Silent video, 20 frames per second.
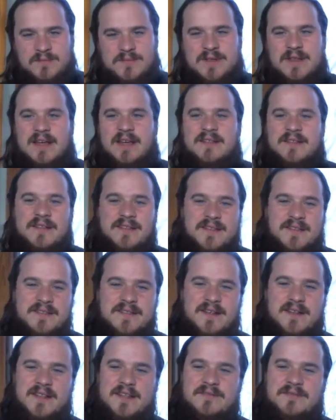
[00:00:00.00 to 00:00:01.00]
but not
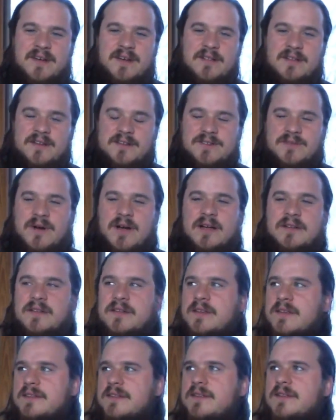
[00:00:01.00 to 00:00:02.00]
necessarily in very large quantities.